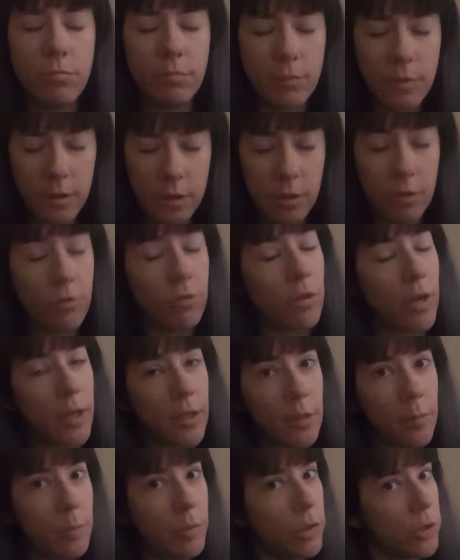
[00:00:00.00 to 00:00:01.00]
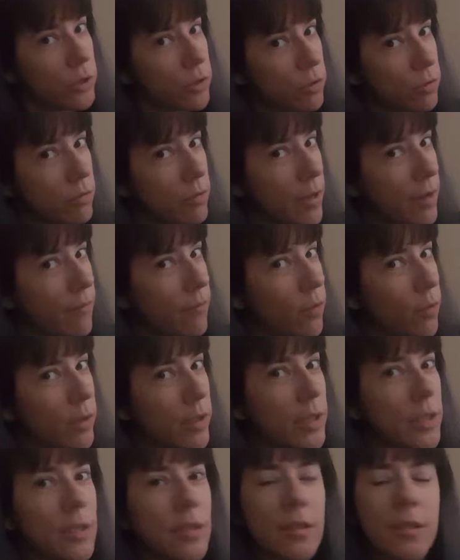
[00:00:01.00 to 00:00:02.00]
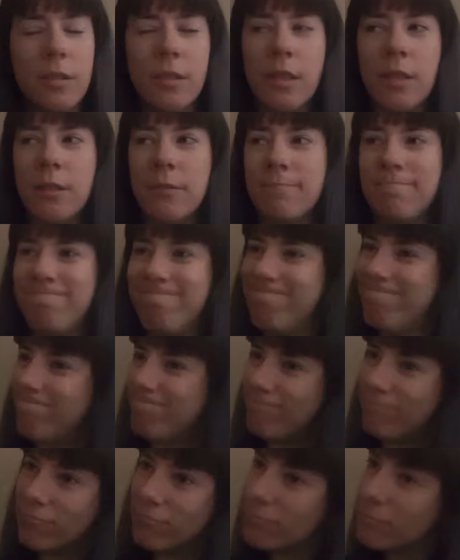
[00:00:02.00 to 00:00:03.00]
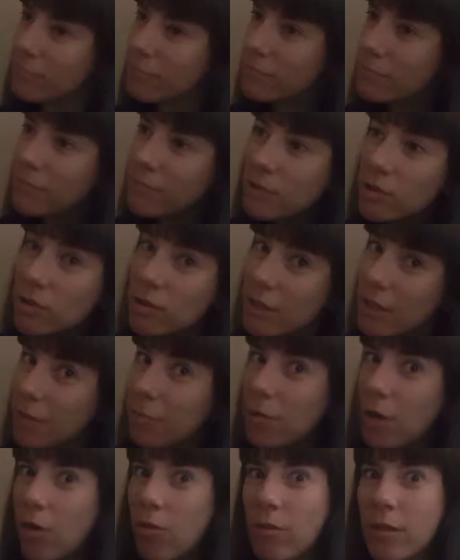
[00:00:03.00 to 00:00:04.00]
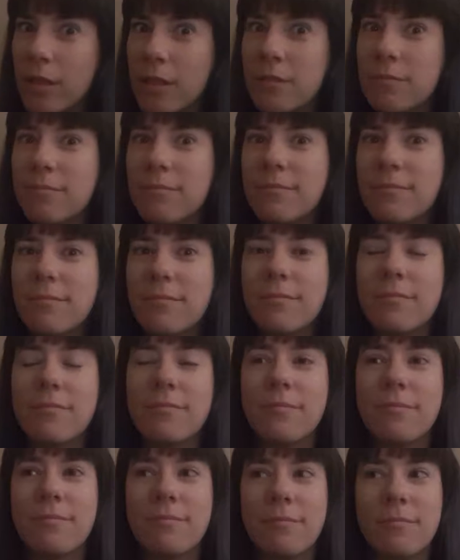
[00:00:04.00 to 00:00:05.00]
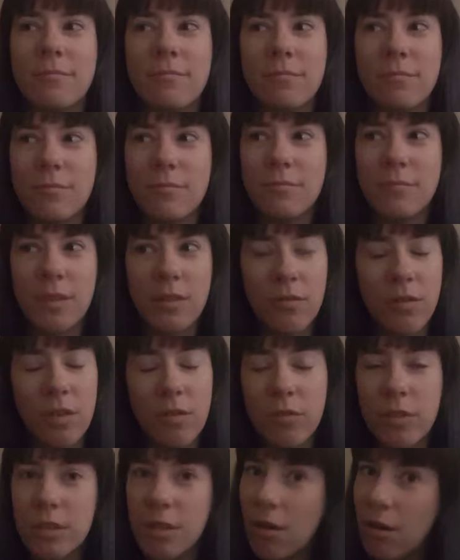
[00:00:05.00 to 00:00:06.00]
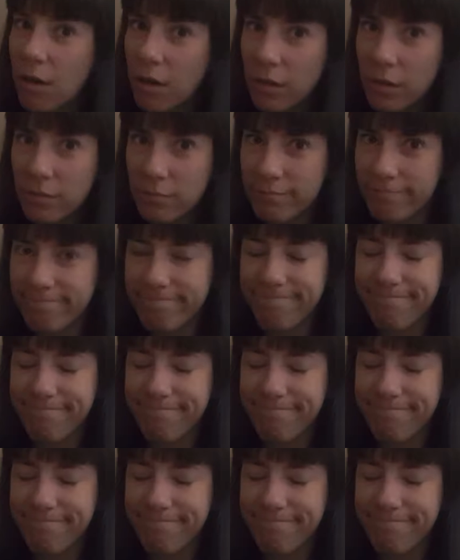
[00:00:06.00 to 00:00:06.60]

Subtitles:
still trying to push through that voice and just keep going, even if it's hard.